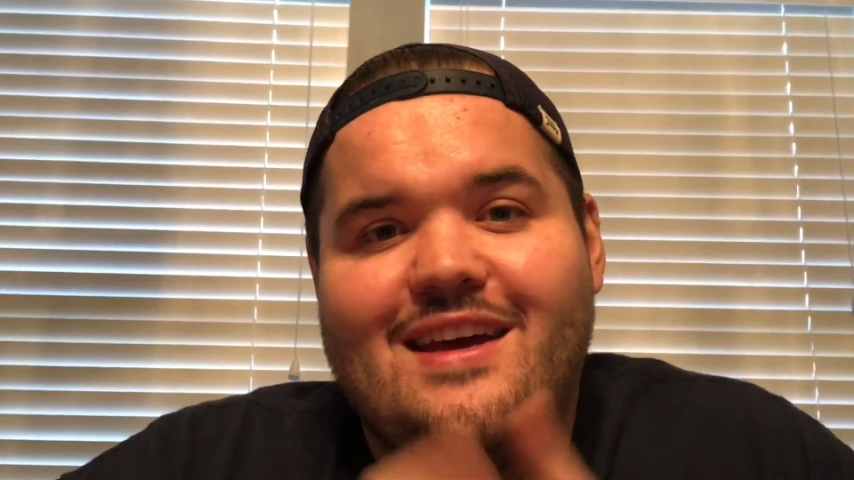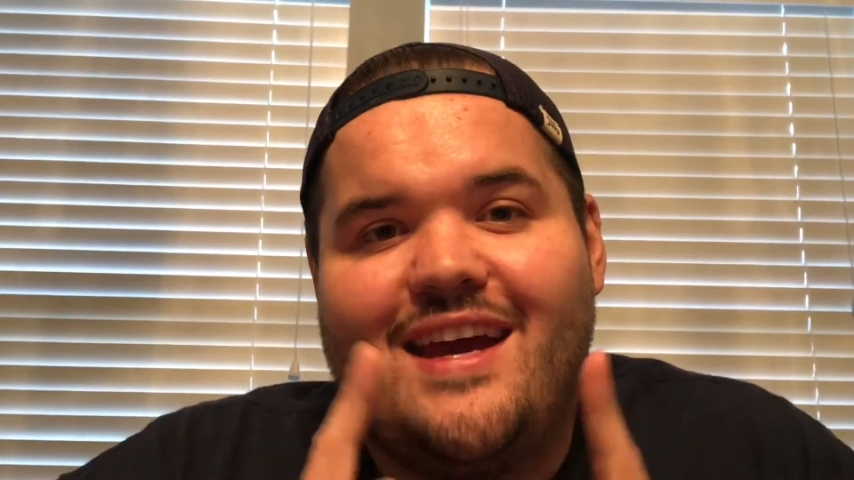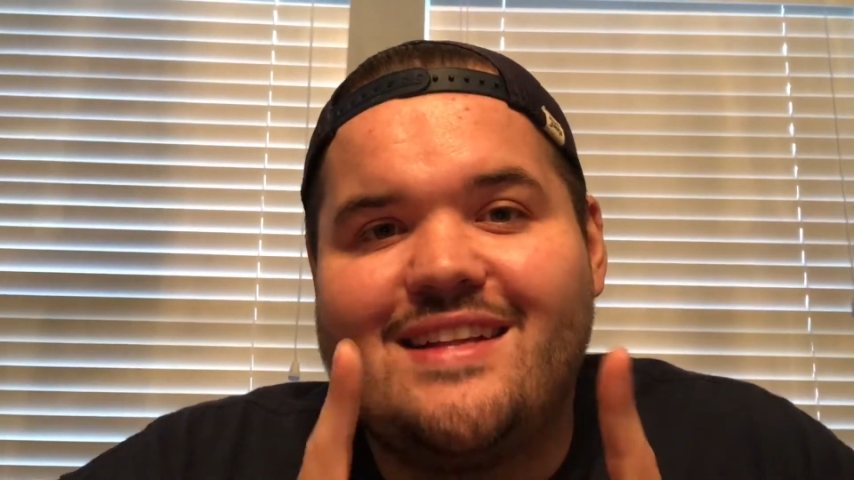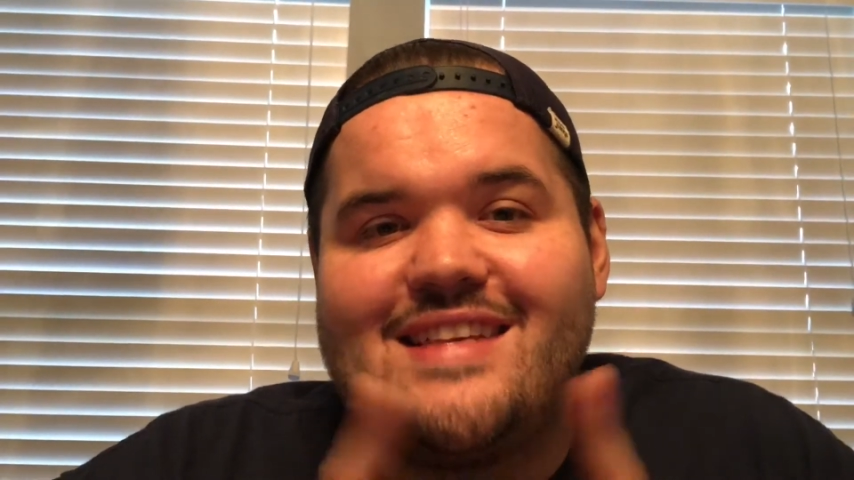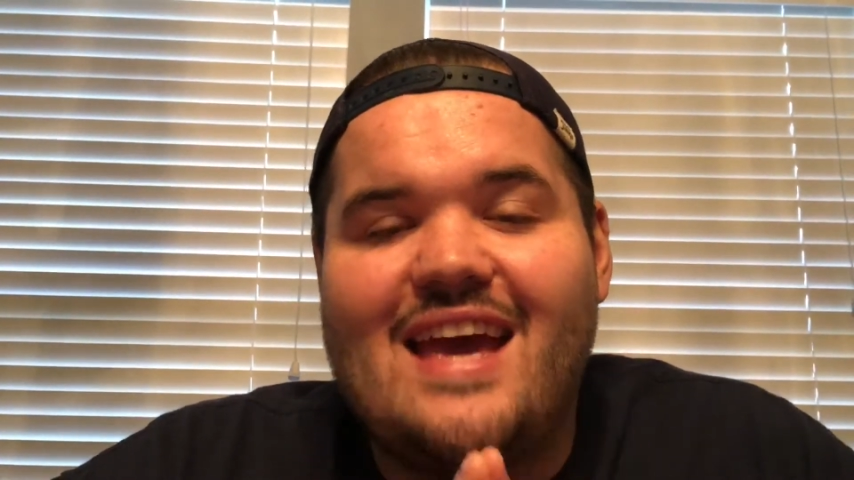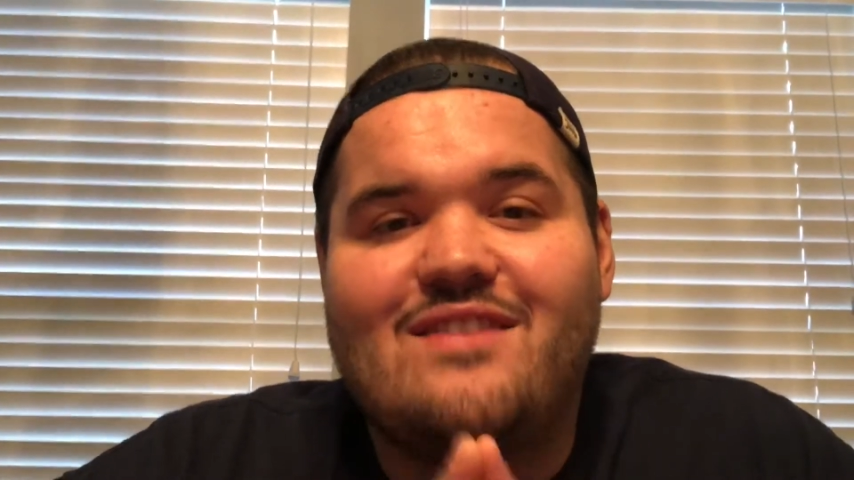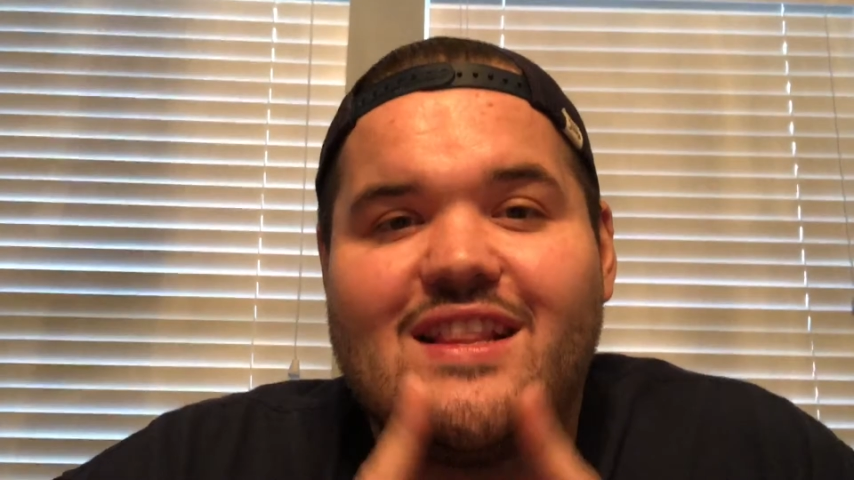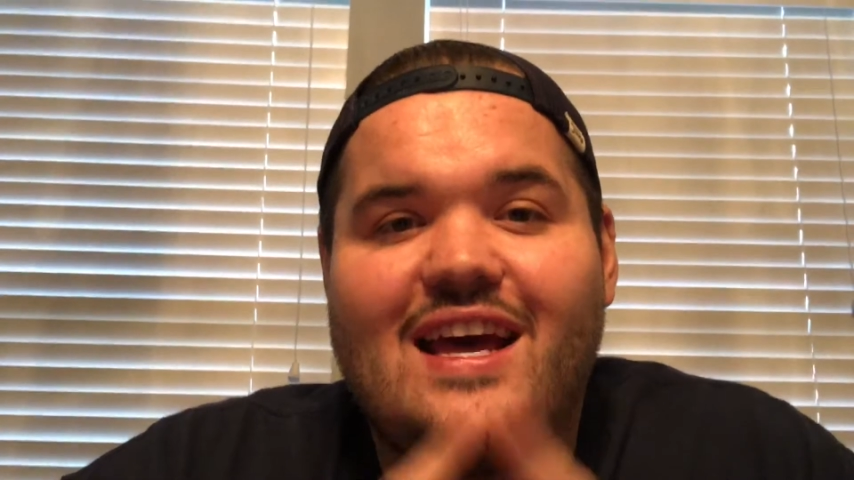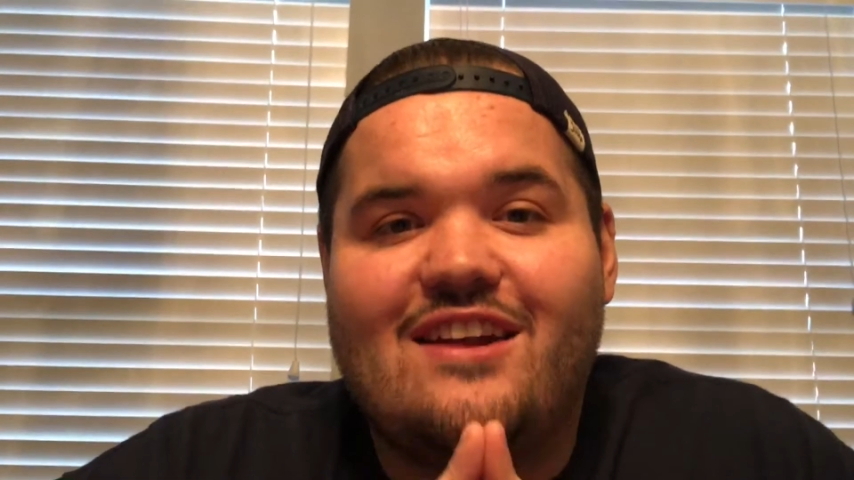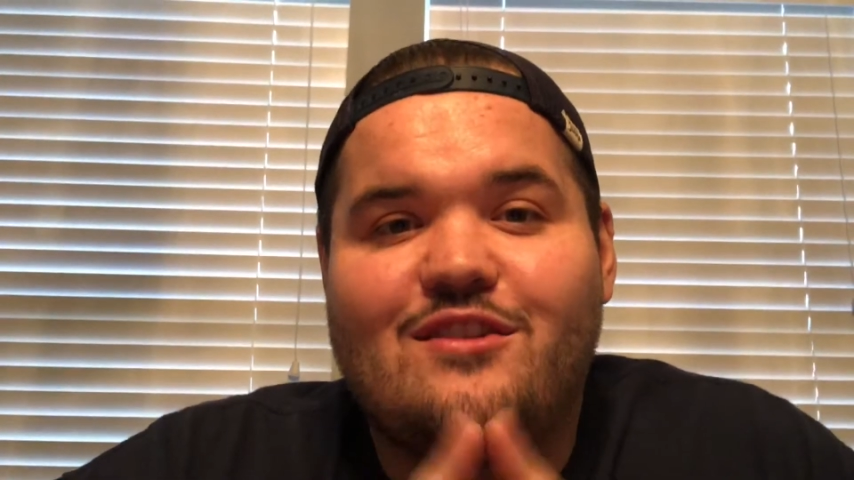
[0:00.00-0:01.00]
And David
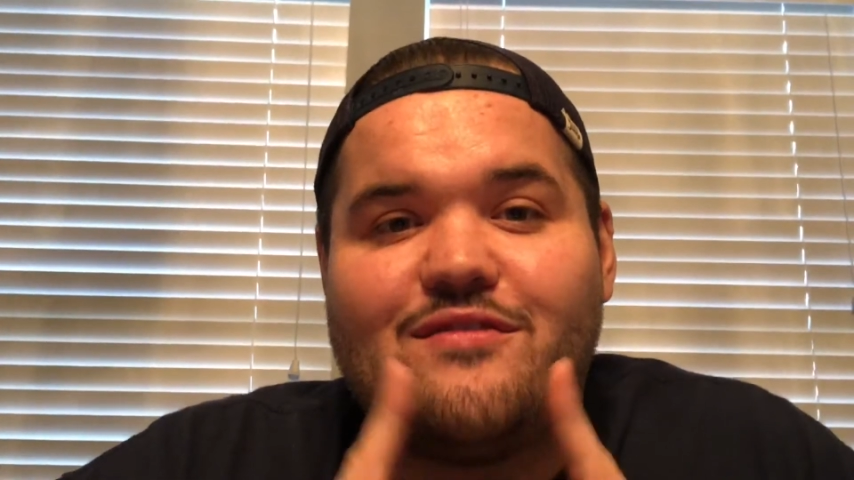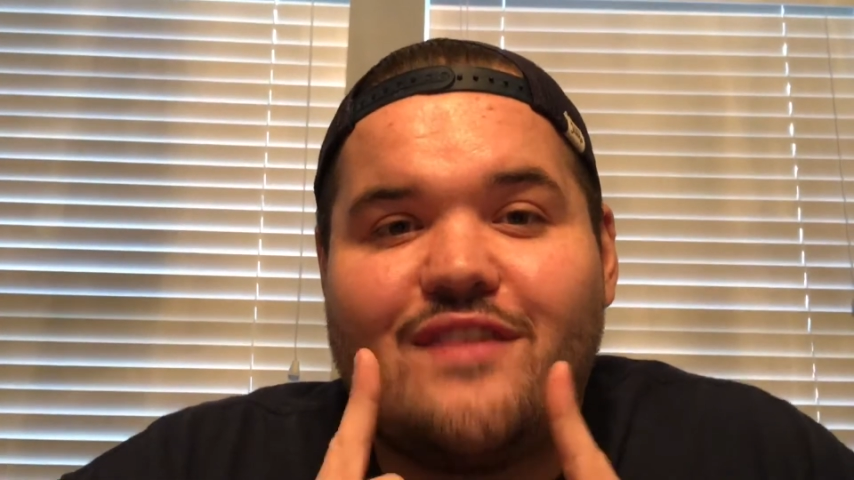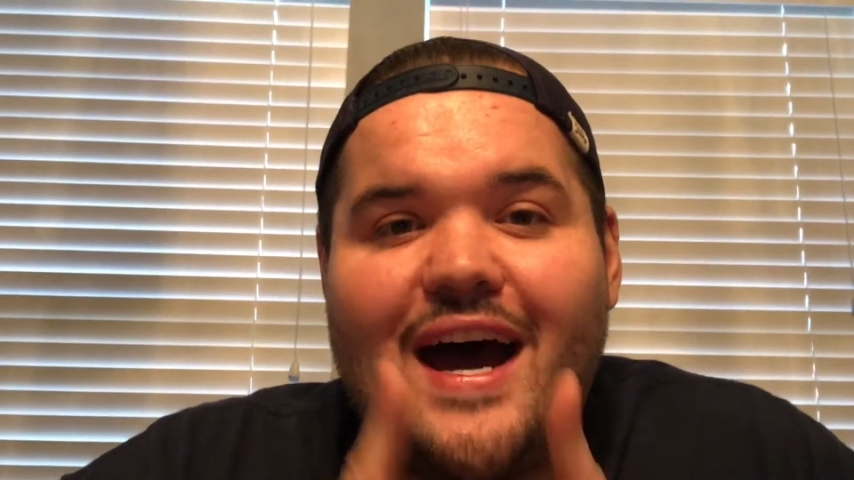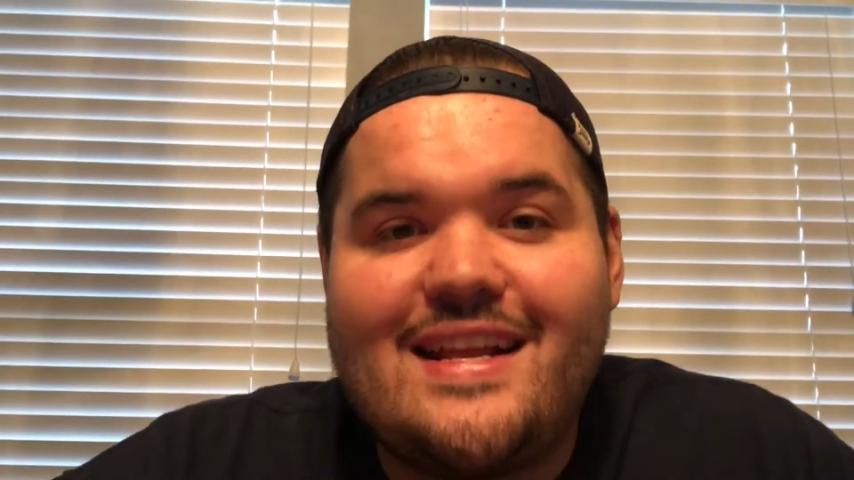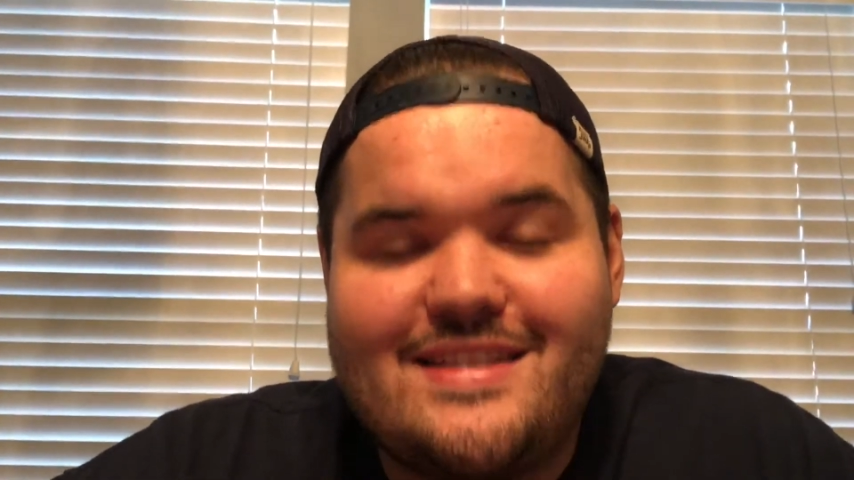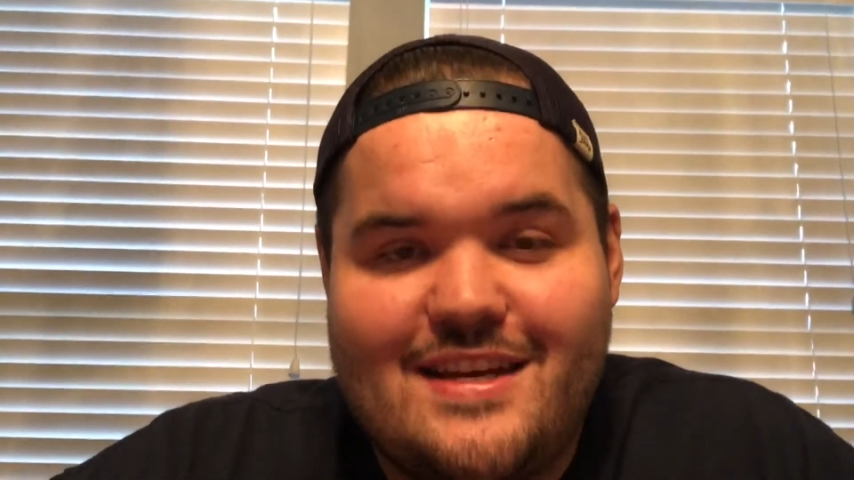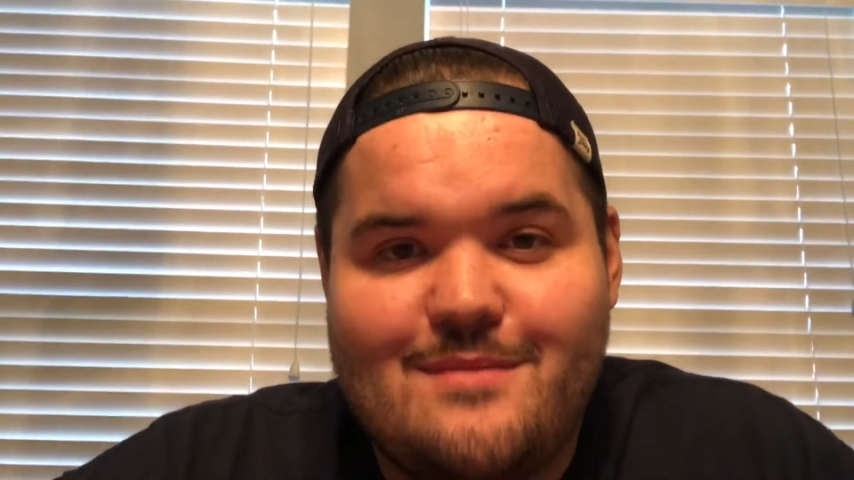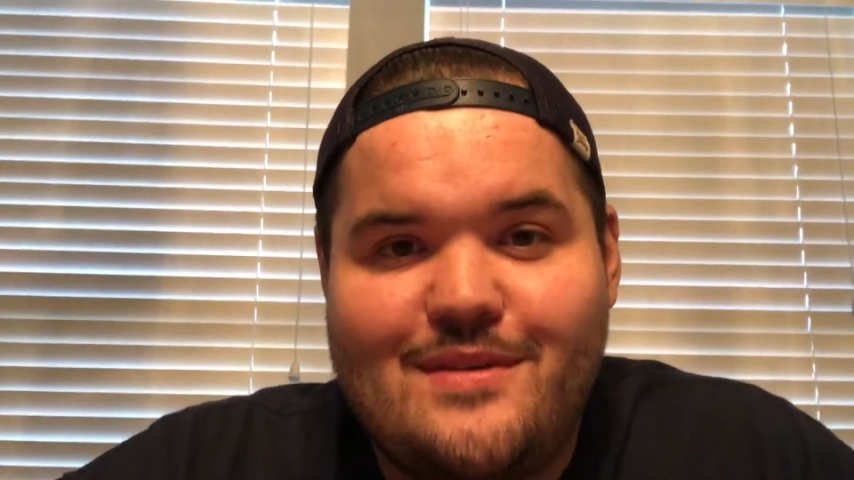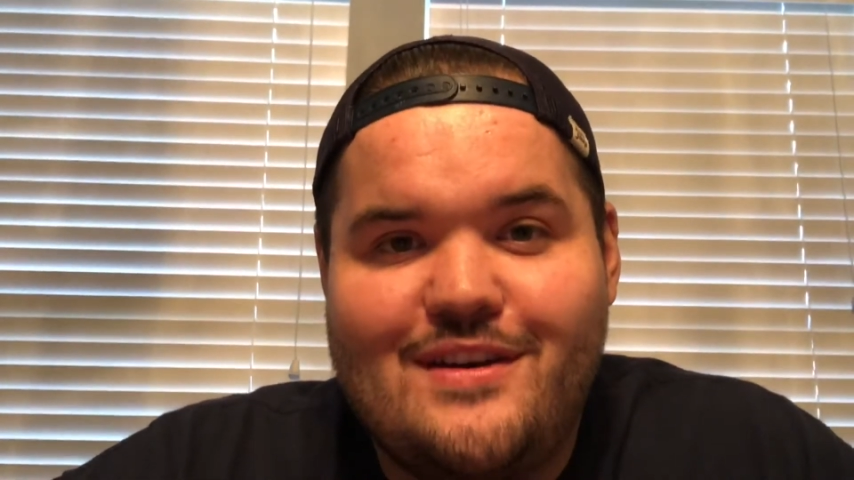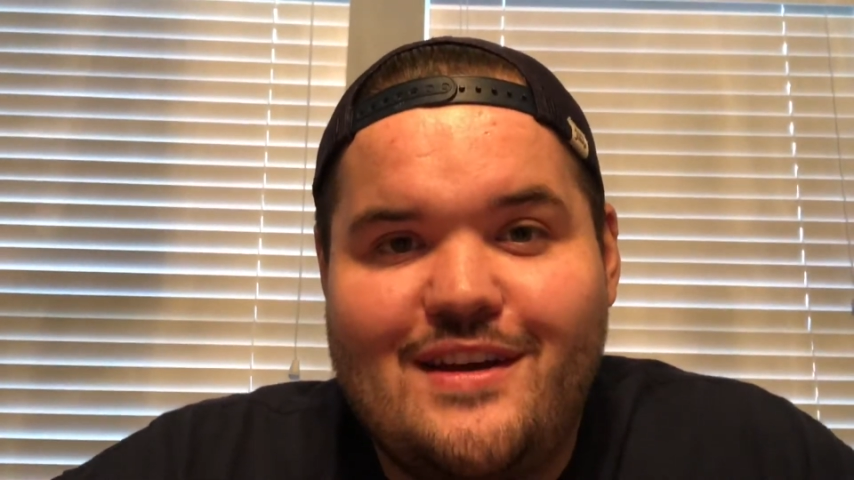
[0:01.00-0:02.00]
later finds him,